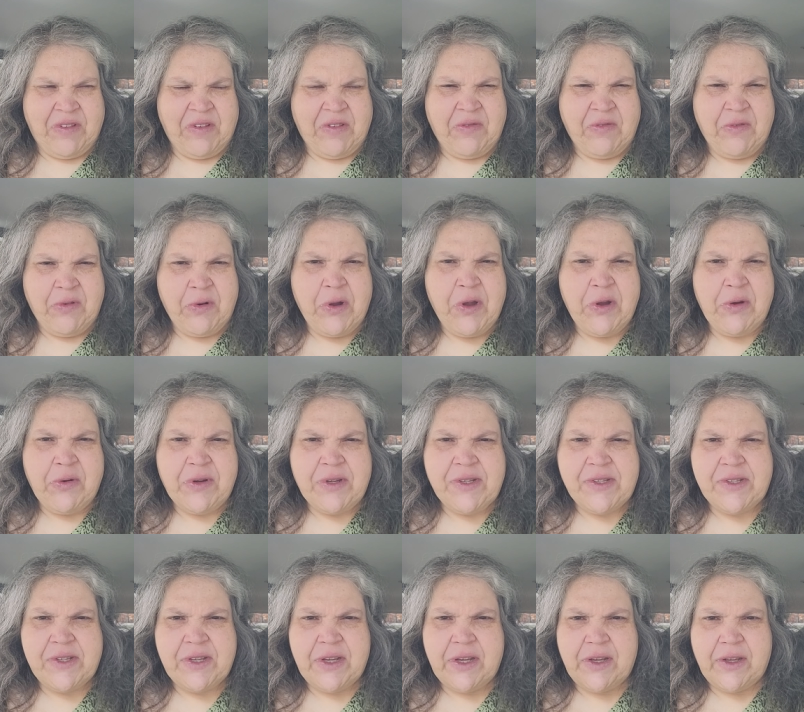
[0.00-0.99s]

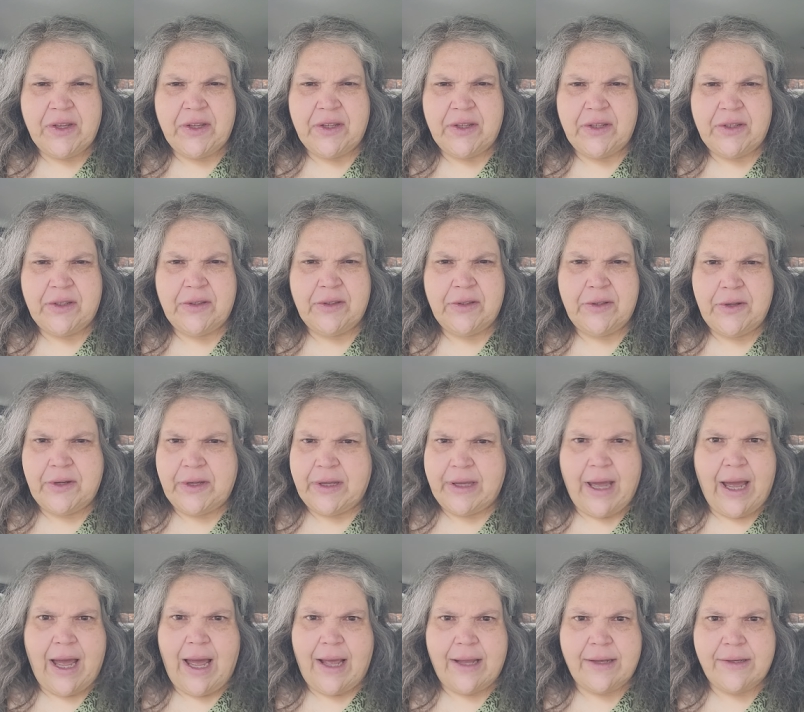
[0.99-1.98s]
voyeuristic look
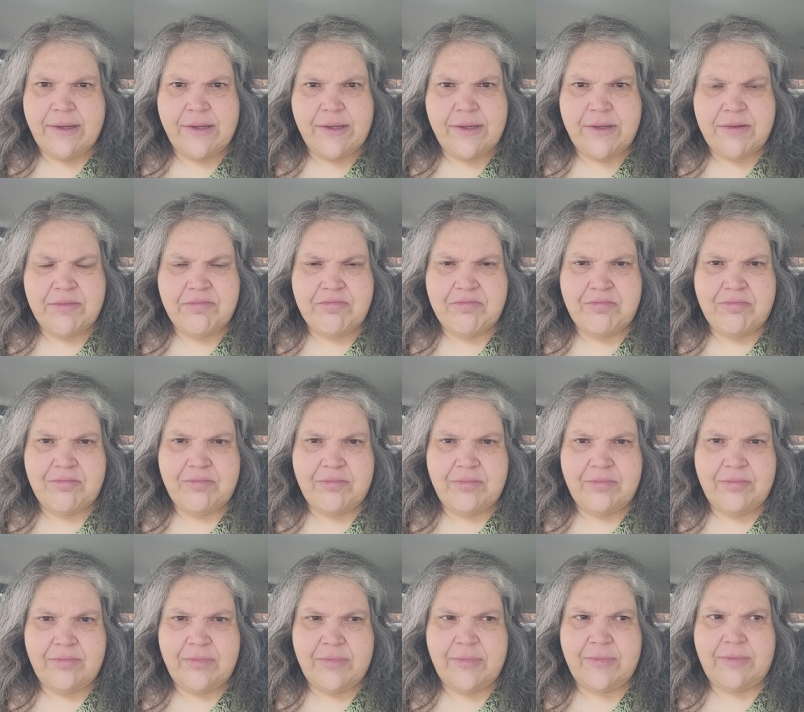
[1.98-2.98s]
at
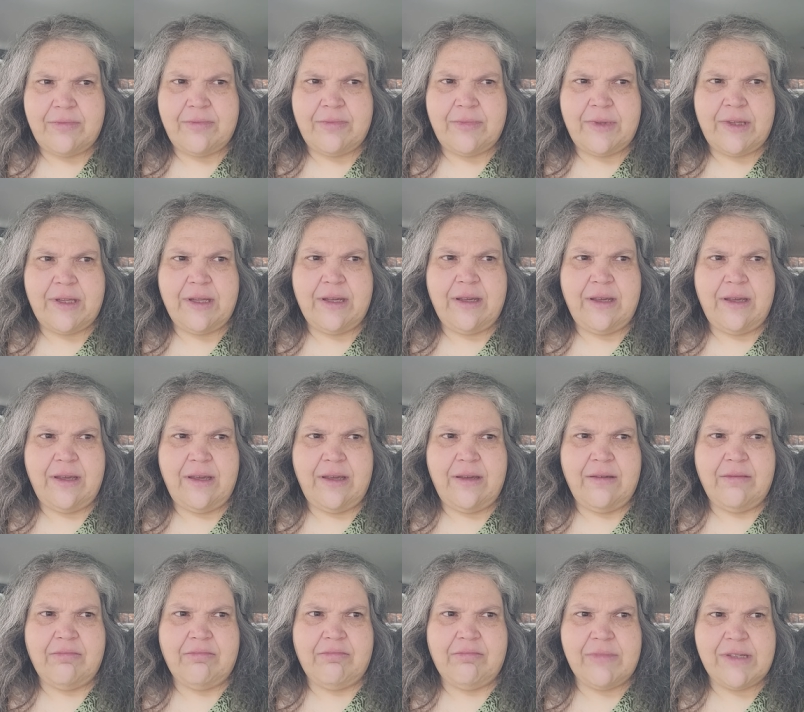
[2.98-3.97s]
the
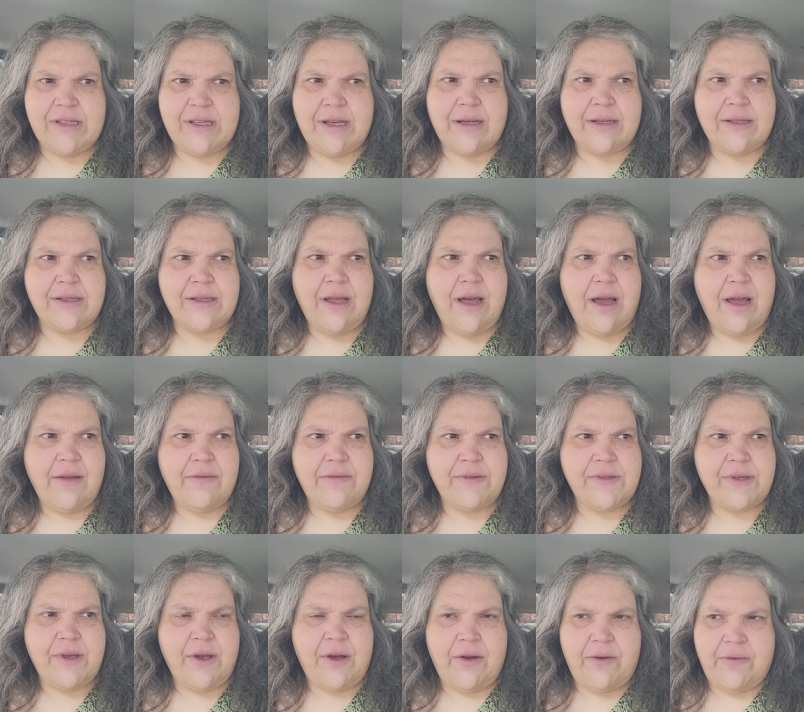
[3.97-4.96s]
sex
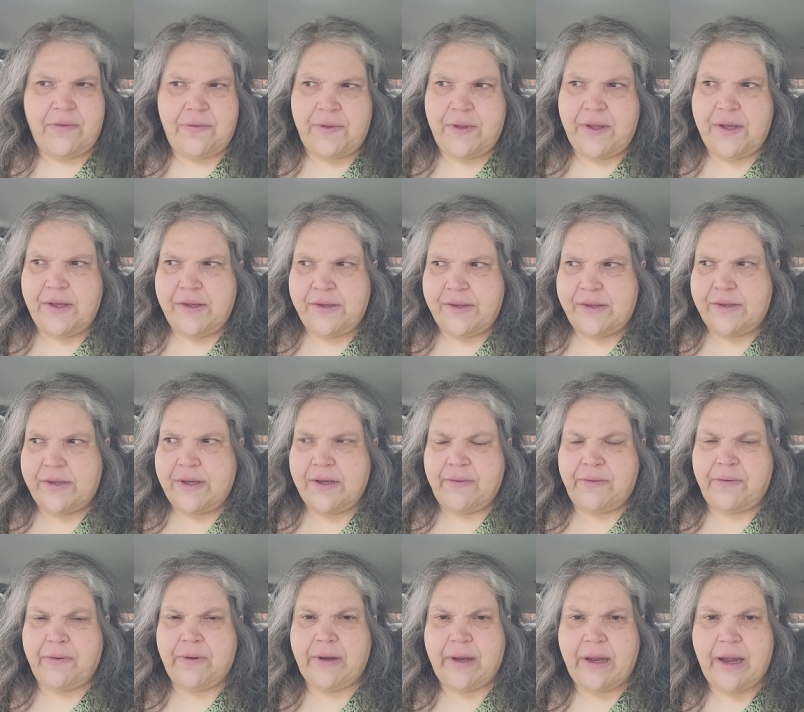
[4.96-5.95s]
lives of these
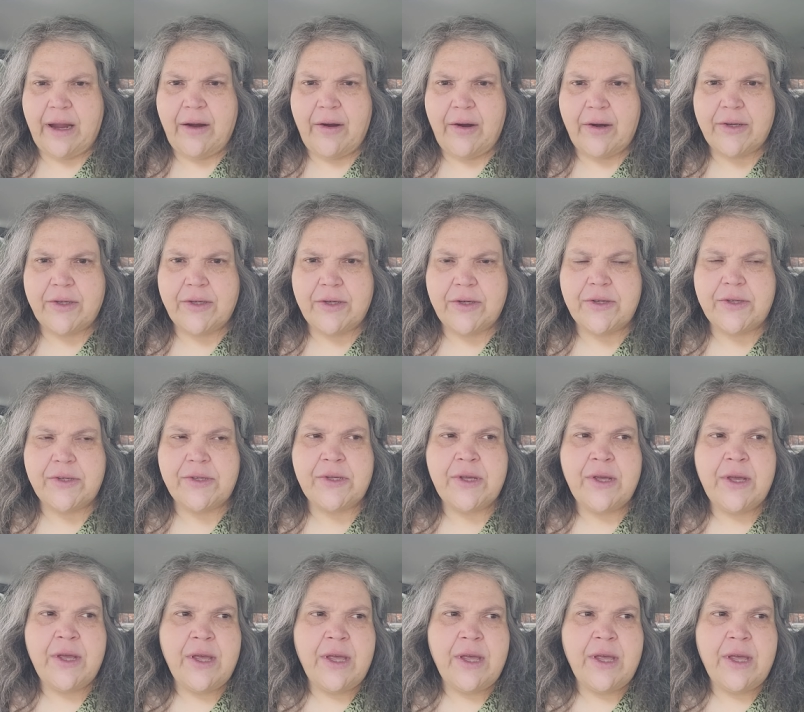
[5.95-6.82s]
different characters.